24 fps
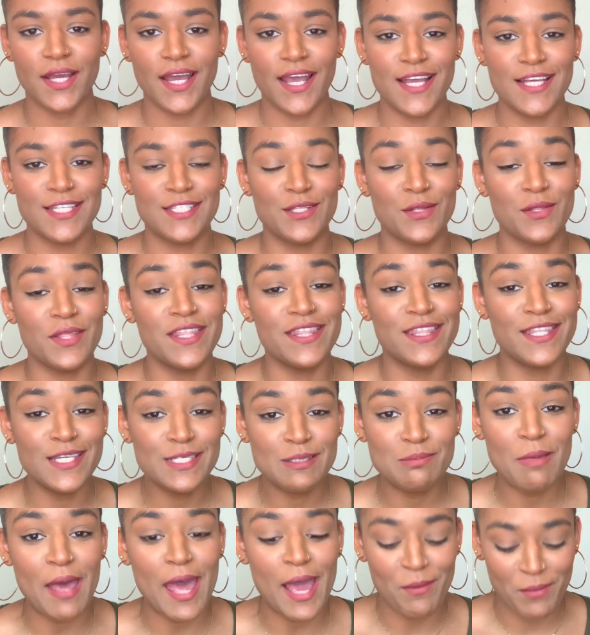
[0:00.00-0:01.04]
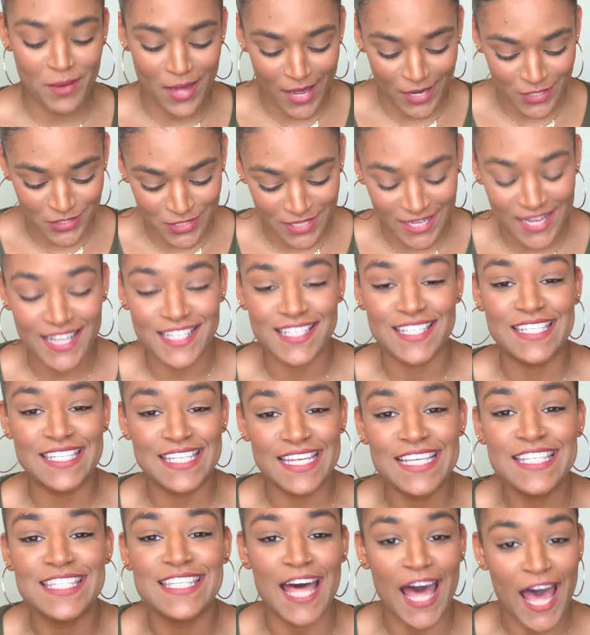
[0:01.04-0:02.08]
you guys, so in this bag, we actually got
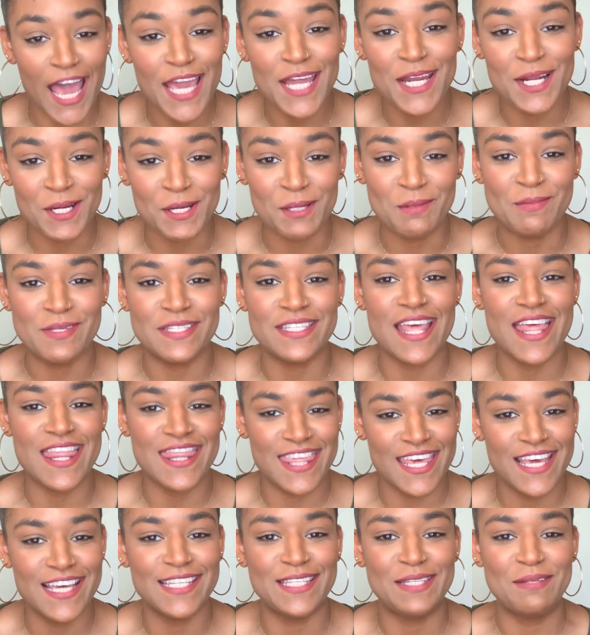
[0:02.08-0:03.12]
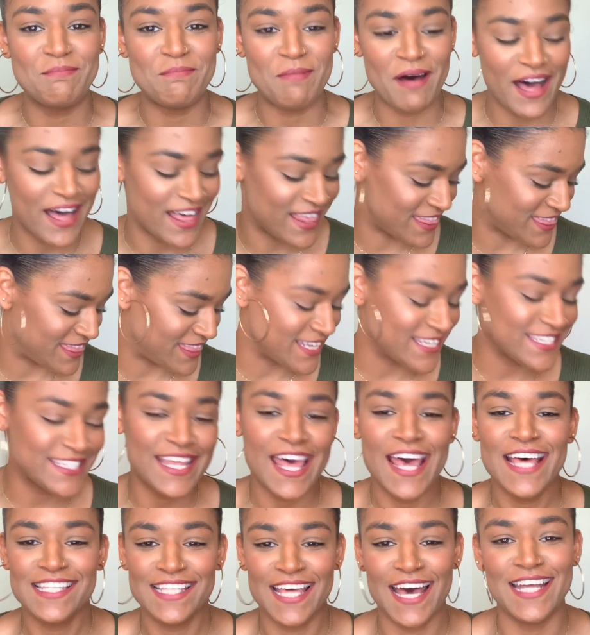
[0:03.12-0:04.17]
6 items this month. This
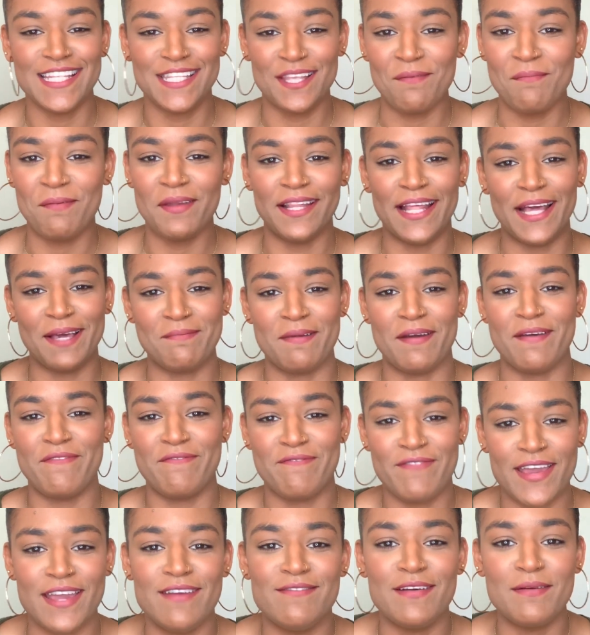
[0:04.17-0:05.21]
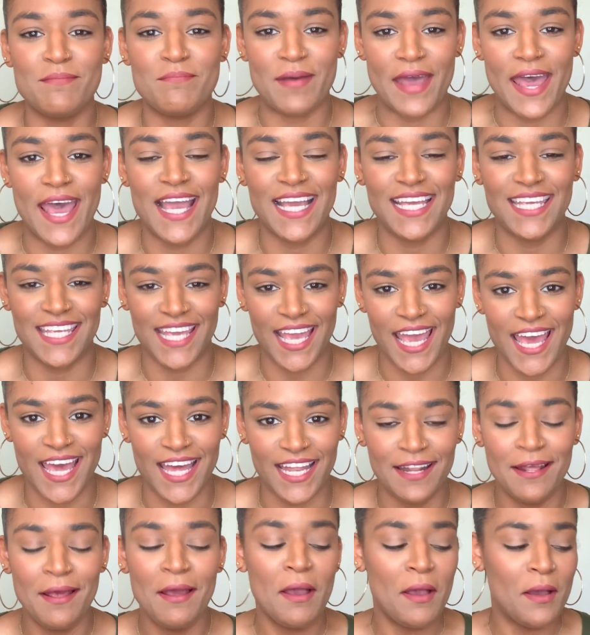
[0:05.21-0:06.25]
has got to be like my favorite bag
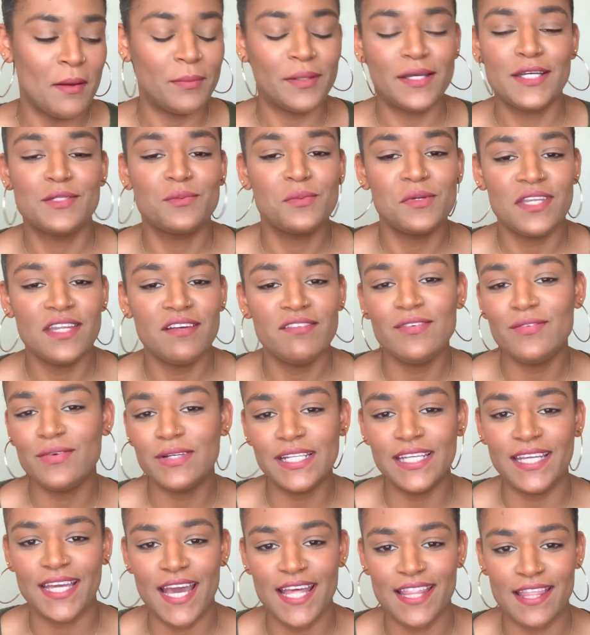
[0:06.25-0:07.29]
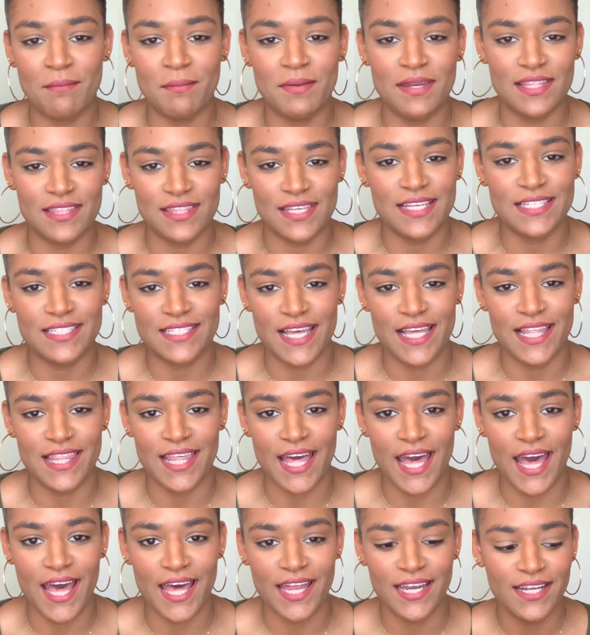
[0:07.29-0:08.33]
yet because we never really get that many things like
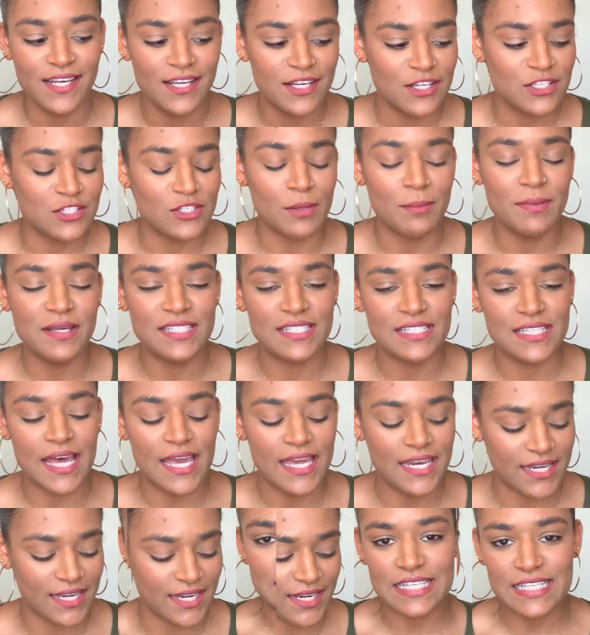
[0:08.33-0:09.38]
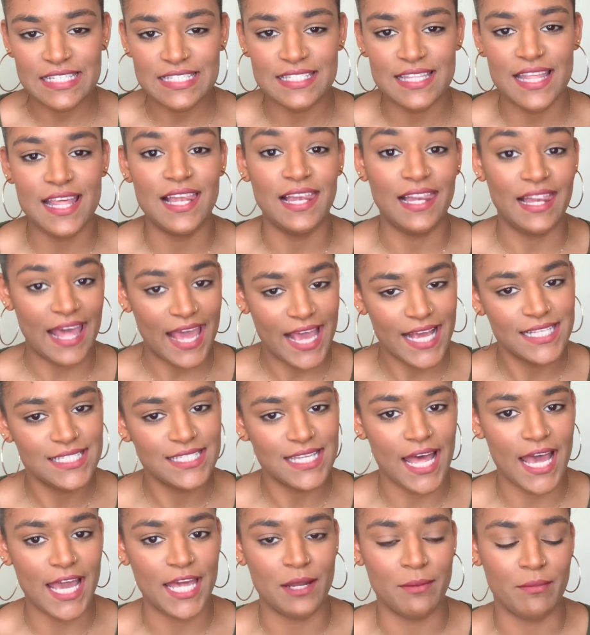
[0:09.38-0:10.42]
that. So I'm excited. 6th and last
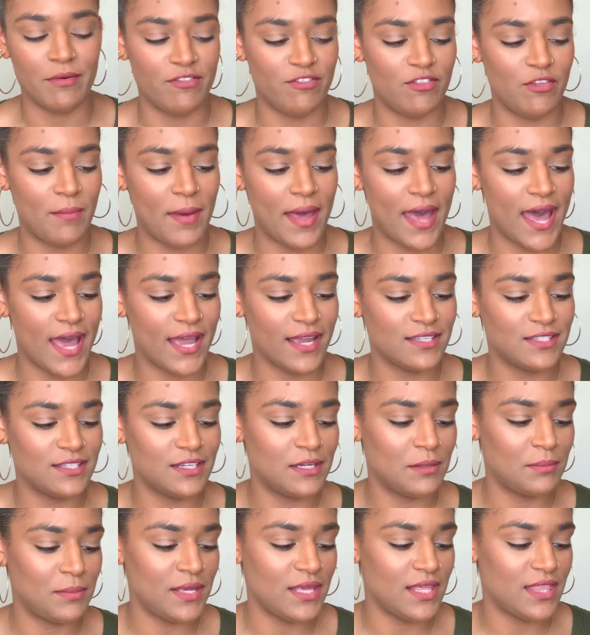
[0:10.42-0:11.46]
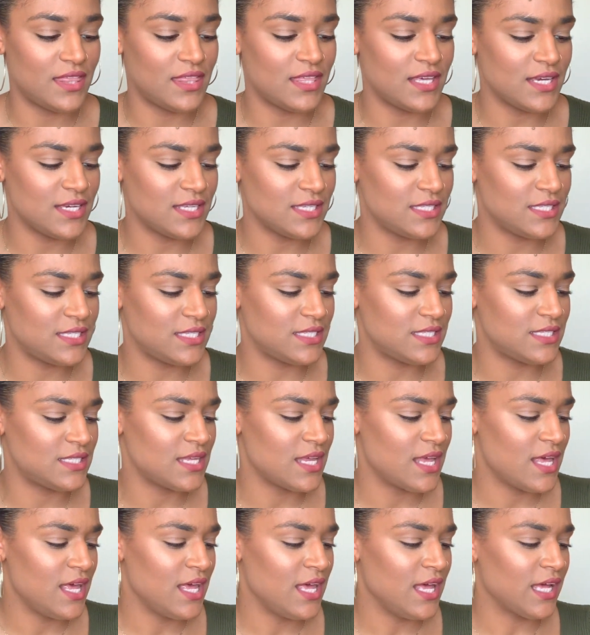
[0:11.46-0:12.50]
item of the bag is gonna be this
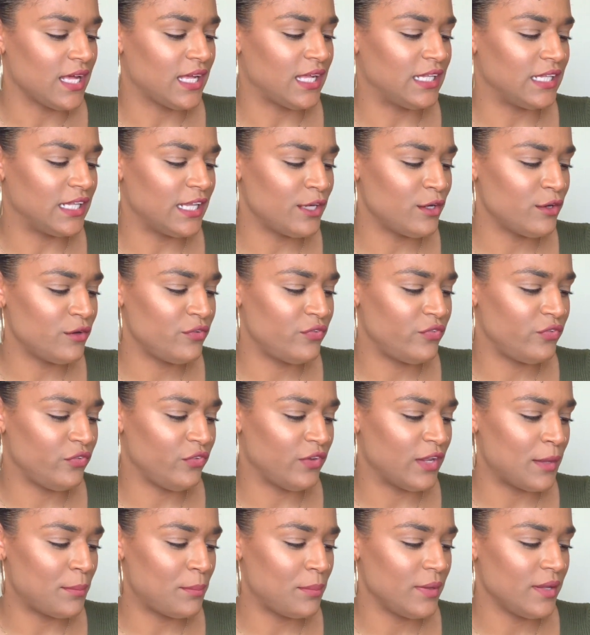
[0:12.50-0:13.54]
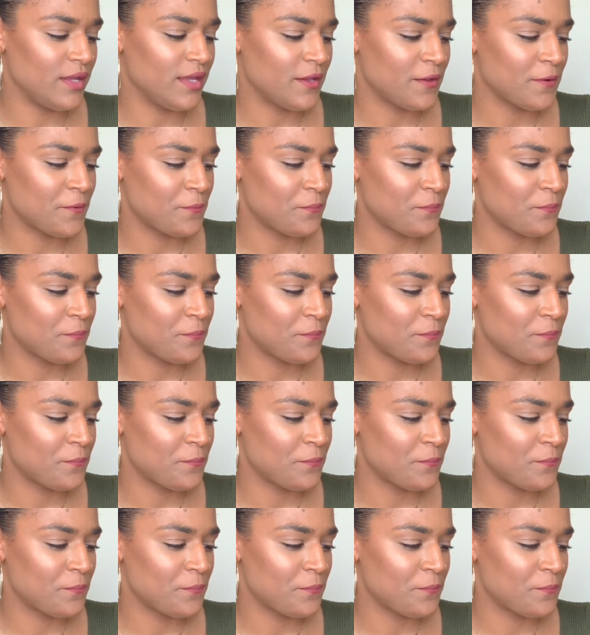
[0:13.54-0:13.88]
Glitter Flip